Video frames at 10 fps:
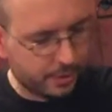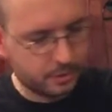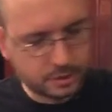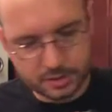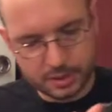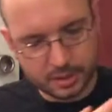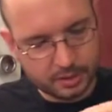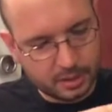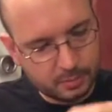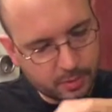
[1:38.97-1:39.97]
Just like
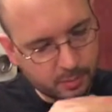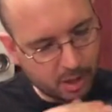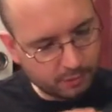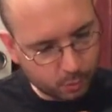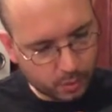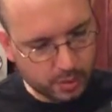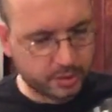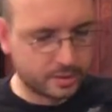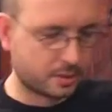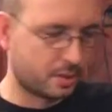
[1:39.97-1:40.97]
the Marvel one,
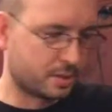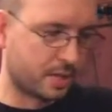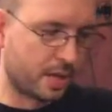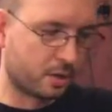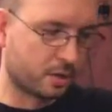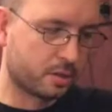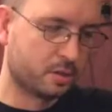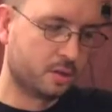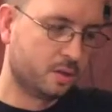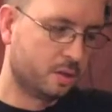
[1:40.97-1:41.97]
it's the standard
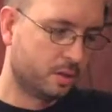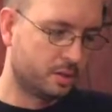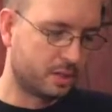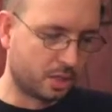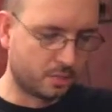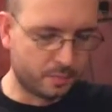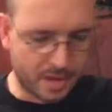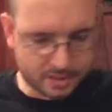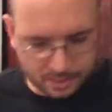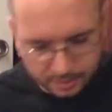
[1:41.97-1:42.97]

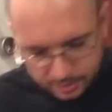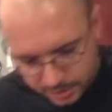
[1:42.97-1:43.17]
box like